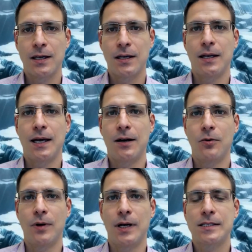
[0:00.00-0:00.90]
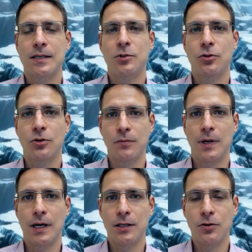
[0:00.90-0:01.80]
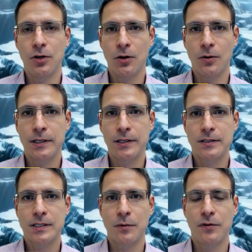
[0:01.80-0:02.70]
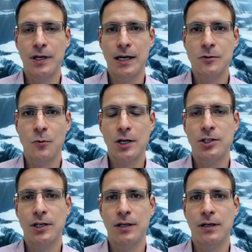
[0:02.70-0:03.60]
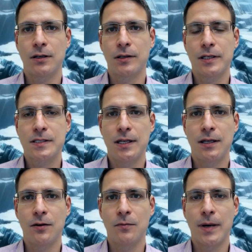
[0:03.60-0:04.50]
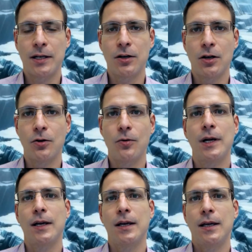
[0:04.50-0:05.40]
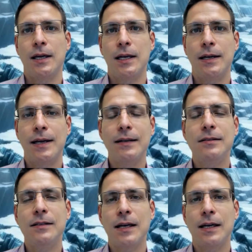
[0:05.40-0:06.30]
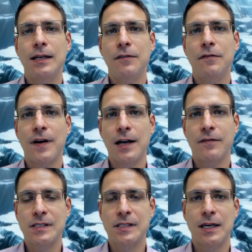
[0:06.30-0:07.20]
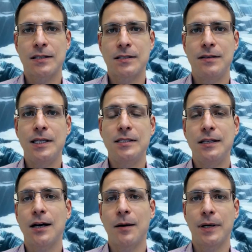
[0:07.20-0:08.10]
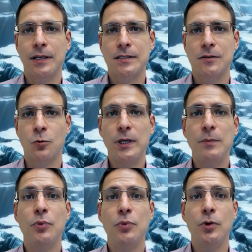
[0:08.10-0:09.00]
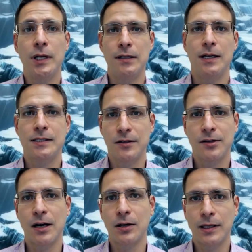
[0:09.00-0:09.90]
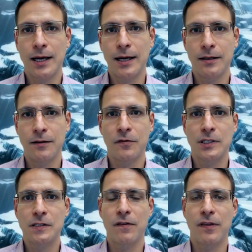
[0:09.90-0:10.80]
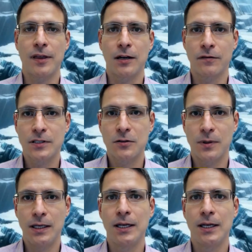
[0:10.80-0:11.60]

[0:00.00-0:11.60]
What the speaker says: Now, as I'm sure you know, and some of you guys watching or listening might know, in 1985 and 6, DC Comics rebooted its entire line for its 50th anniversary.